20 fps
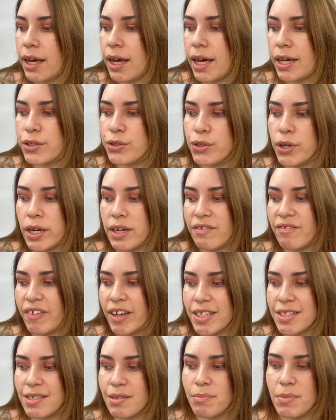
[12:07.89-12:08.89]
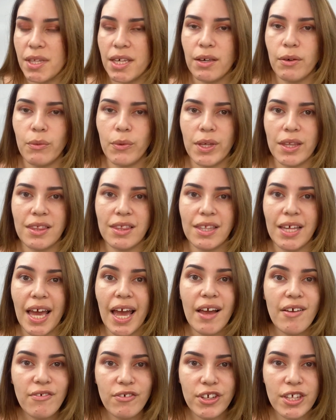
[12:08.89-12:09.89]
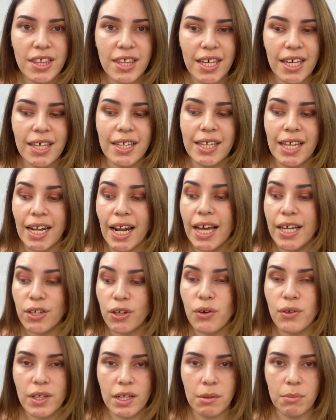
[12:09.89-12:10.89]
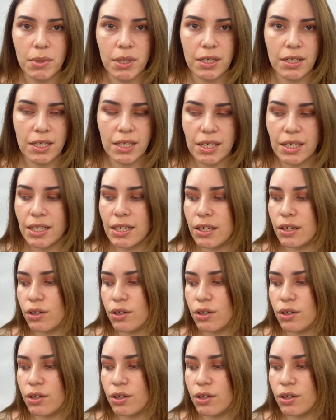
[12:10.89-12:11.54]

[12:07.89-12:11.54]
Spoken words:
I try to find something with everything that I know that I'm going to need